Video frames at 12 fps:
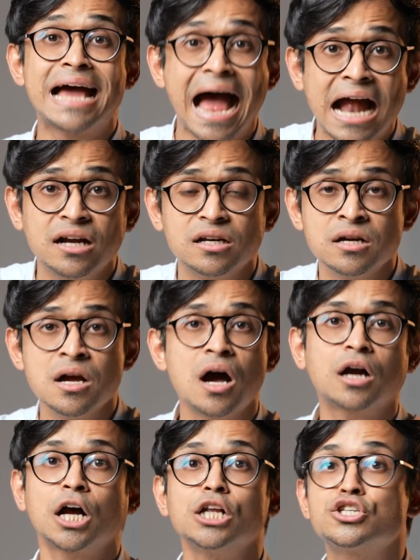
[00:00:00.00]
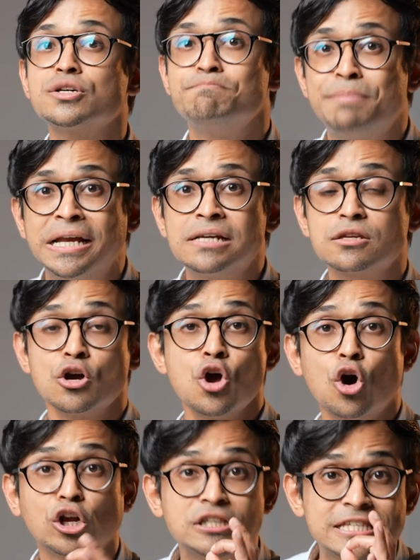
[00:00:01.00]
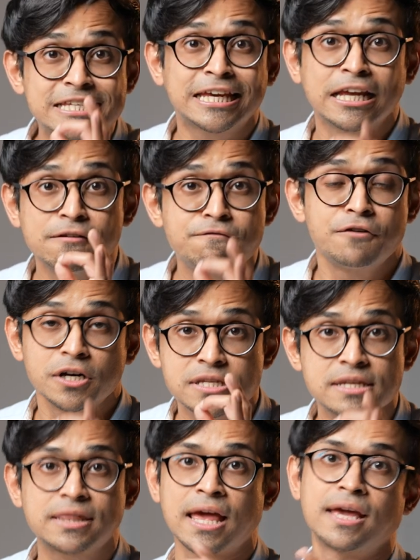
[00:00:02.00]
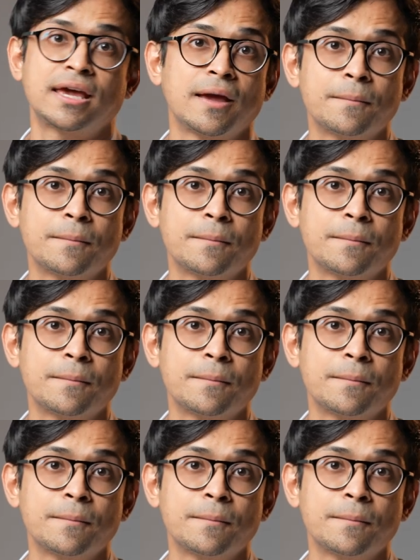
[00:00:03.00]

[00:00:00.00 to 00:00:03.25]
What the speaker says: and a culture built on skill-first thinking.